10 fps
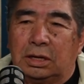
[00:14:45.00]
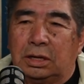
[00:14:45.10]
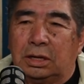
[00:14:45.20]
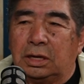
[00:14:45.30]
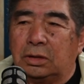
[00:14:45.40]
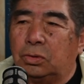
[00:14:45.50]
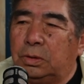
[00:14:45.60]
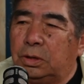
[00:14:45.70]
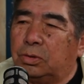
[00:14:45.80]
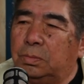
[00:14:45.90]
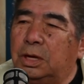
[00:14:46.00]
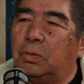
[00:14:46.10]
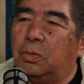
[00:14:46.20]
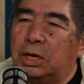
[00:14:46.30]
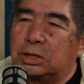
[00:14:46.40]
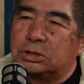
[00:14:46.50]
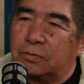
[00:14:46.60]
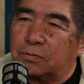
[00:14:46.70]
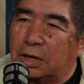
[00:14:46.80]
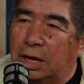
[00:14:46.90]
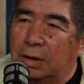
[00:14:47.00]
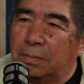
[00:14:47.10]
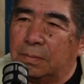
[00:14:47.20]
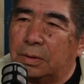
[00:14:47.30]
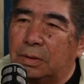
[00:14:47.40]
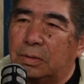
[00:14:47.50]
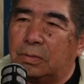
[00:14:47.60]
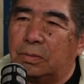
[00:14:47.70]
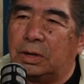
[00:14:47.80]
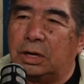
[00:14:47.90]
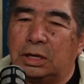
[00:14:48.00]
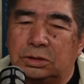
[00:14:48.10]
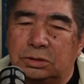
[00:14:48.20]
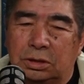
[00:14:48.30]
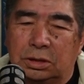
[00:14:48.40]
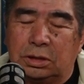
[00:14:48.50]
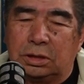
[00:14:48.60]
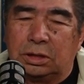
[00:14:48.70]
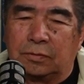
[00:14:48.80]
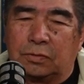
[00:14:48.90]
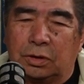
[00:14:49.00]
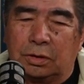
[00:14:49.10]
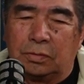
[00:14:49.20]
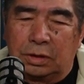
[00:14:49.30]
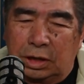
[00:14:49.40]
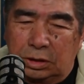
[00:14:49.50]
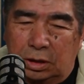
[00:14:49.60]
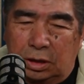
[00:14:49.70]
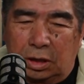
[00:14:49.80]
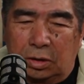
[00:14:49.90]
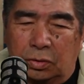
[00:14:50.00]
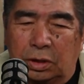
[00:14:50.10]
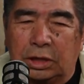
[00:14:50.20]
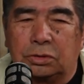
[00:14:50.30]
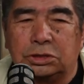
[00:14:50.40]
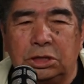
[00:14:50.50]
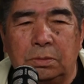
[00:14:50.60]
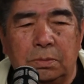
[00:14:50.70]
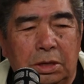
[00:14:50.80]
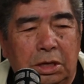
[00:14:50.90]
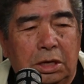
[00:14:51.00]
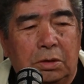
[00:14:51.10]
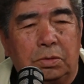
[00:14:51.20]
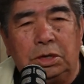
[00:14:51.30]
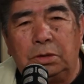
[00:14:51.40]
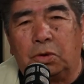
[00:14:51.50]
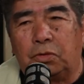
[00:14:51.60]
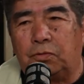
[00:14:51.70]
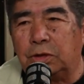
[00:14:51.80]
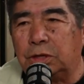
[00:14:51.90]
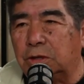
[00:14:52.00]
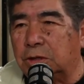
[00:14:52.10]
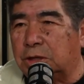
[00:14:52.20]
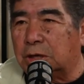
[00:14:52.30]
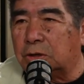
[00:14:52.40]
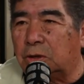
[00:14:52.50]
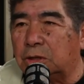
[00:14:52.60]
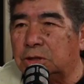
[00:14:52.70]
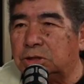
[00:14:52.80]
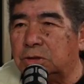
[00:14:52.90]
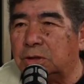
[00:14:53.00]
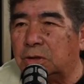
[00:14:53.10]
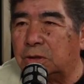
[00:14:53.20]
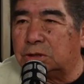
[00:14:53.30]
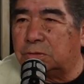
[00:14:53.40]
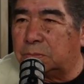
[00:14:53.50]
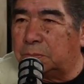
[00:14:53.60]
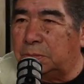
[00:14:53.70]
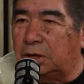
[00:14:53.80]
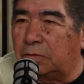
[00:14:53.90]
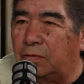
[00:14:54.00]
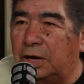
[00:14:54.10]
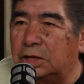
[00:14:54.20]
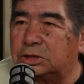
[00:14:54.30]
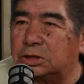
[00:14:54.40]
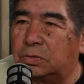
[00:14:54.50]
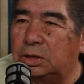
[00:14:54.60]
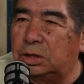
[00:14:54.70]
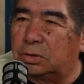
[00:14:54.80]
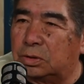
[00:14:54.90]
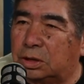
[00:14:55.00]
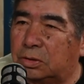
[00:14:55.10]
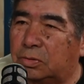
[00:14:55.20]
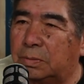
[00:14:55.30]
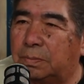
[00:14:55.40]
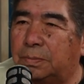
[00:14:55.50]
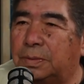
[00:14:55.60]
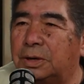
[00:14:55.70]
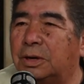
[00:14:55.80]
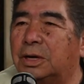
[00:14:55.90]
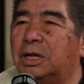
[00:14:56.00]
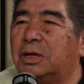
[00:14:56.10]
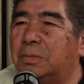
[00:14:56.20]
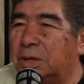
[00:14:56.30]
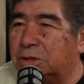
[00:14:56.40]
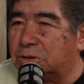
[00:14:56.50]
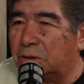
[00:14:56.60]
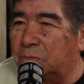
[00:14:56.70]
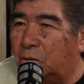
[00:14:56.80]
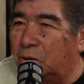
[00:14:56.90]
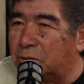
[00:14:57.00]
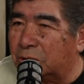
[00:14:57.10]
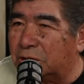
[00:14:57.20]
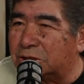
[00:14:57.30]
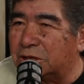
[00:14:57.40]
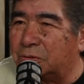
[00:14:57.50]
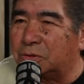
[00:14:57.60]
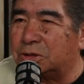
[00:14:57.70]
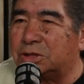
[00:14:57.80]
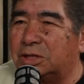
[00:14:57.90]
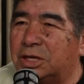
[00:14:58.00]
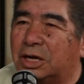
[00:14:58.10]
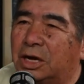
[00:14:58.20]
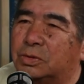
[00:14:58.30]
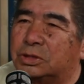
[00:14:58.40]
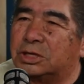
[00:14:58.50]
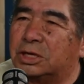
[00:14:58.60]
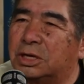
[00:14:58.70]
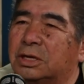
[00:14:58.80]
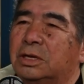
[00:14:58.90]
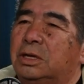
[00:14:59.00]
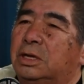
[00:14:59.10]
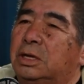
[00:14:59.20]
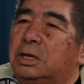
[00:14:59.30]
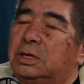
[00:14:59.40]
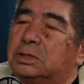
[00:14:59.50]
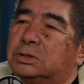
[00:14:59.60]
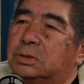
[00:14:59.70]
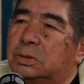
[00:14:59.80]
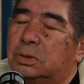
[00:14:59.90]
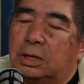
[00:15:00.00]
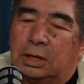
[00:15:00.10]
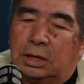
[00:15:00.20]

And that would be to me a waste of time. When I said, when I would like to see him we need more funding on technology. You know, it's been advancing. We need to equip, you know, my son more into this. I would like I would say, so